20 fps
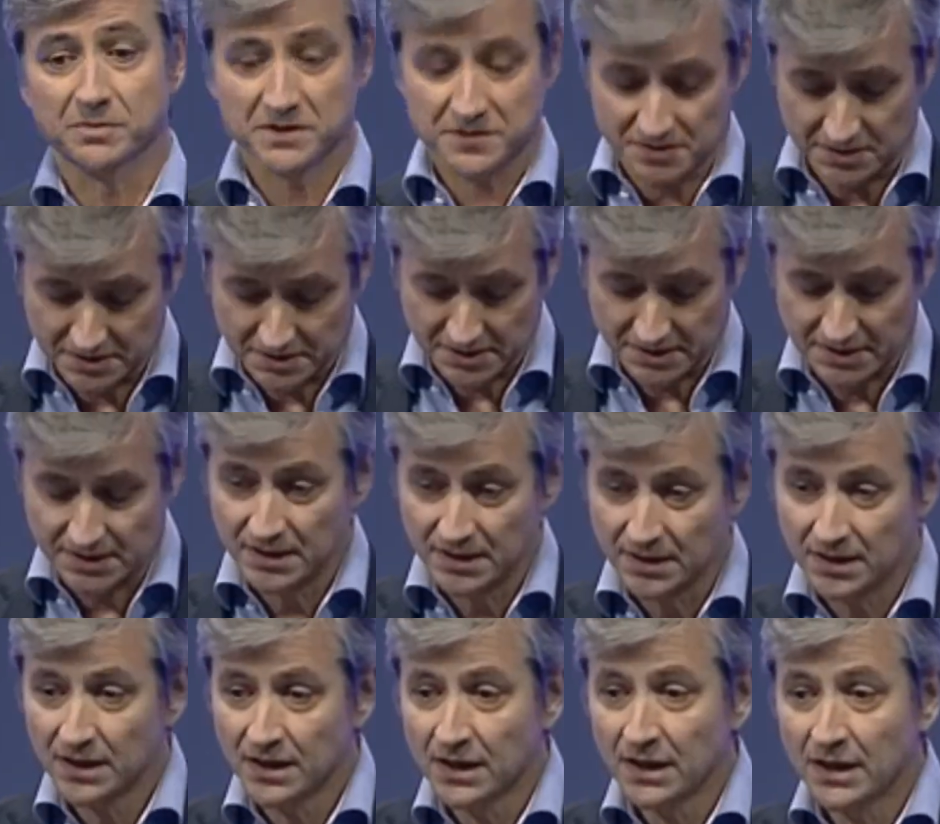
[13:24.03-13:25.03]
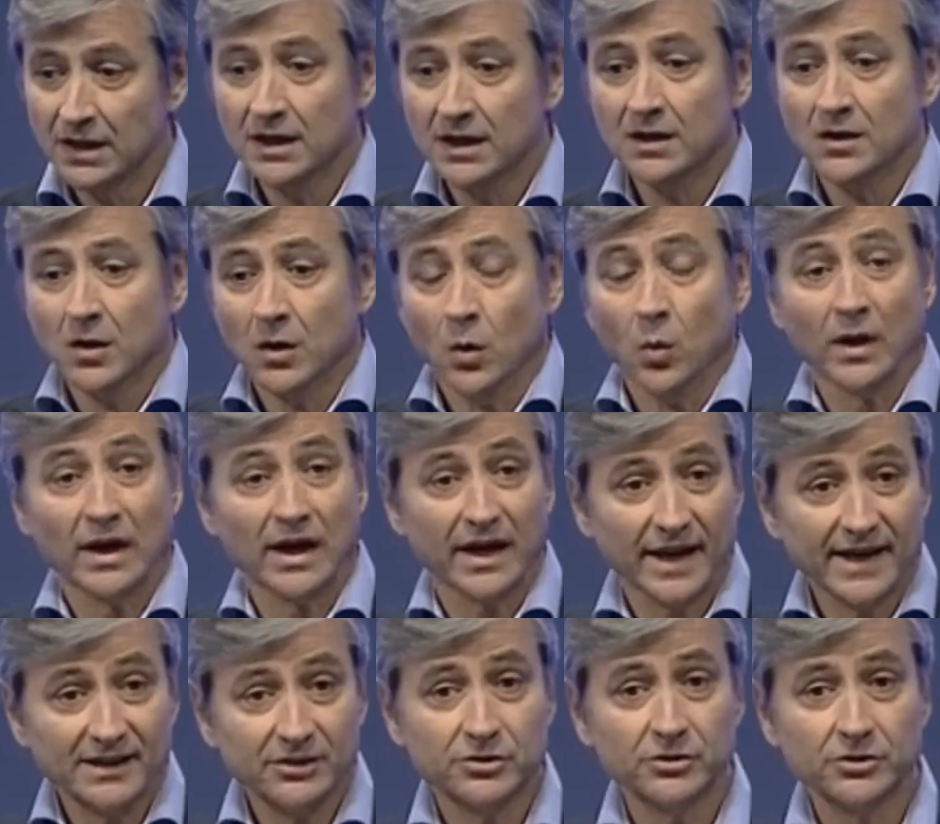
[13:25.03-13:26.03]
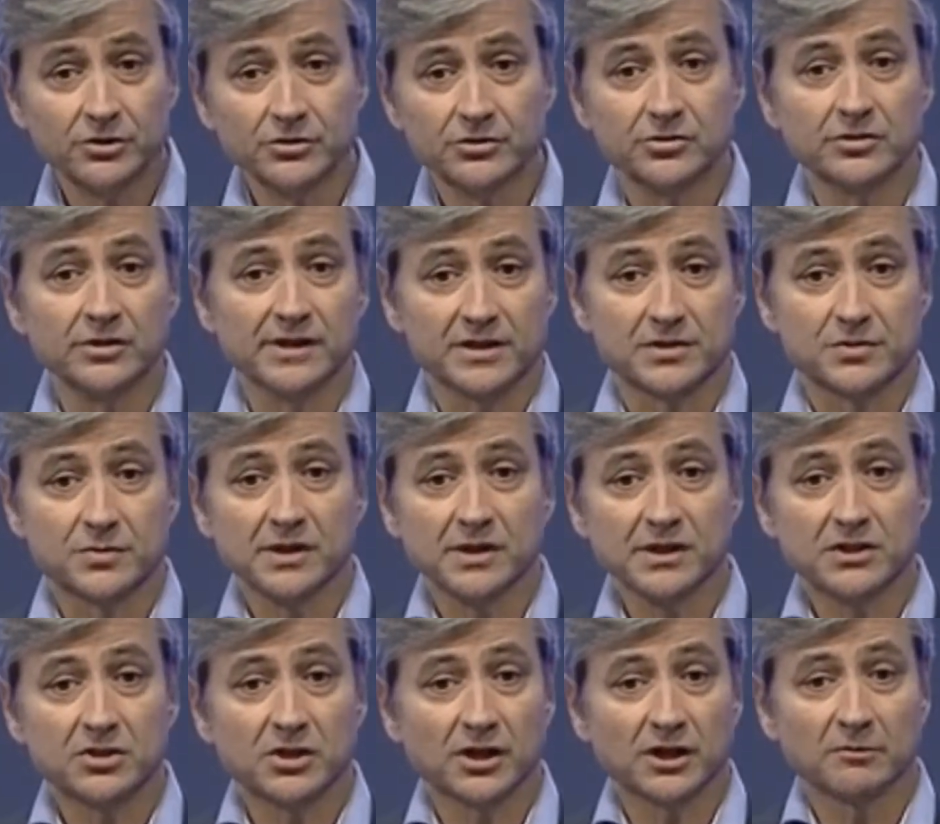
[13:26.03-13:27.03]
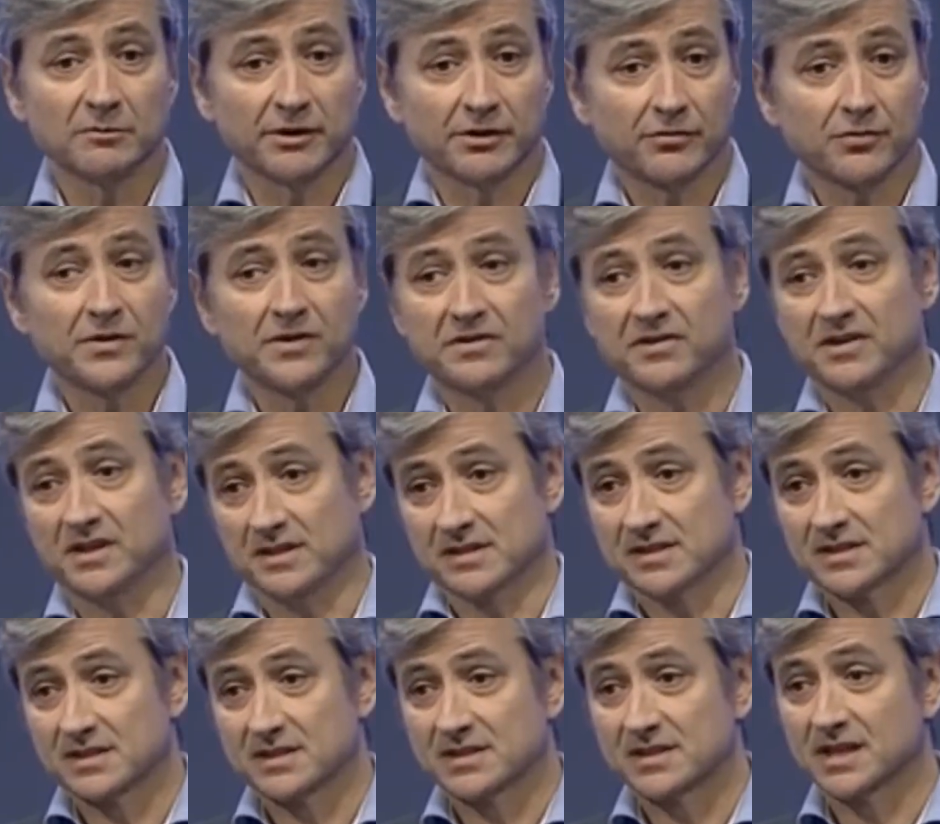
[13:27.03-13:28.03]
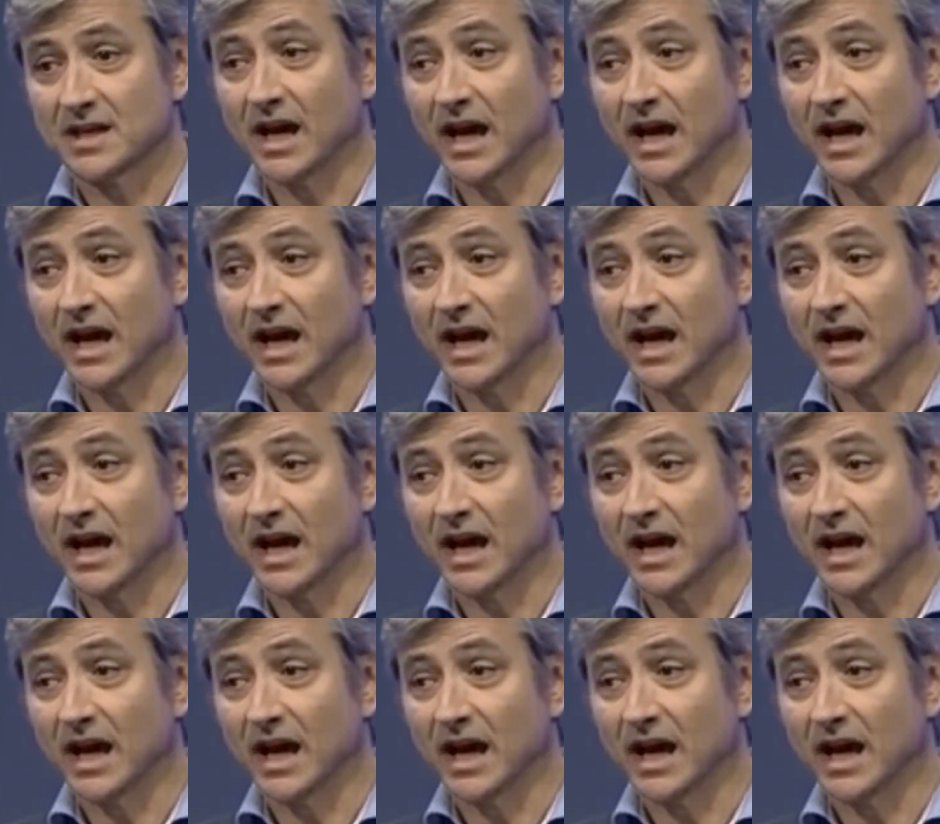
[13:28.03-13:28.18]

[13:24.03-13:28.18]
business. What I'd like to do today is really talking about three things.